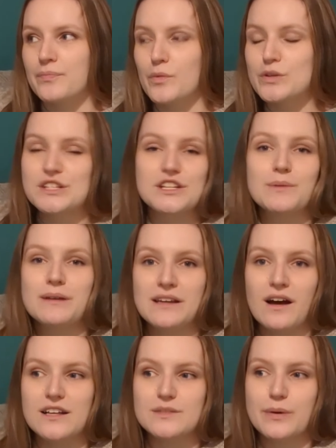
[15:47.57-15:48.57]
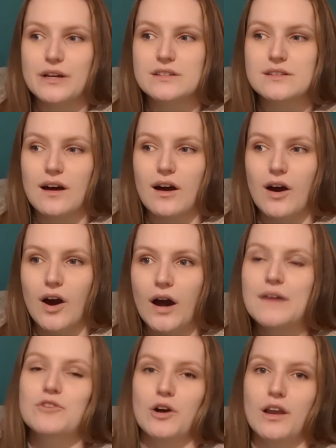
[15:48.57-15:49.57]
which is going to be nice because
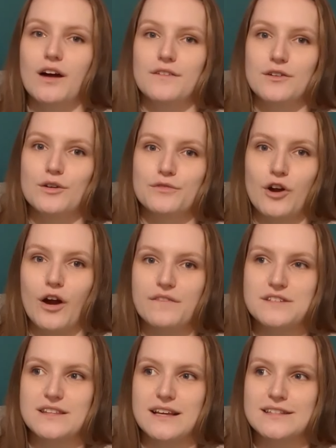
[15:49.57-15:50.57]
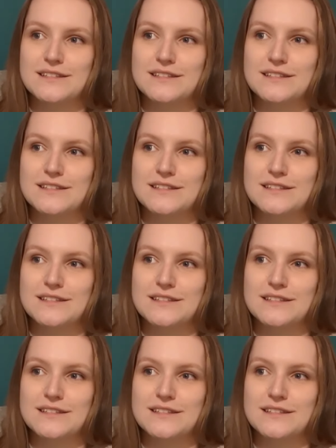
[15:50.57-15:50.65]
I've got a lot of crafty things,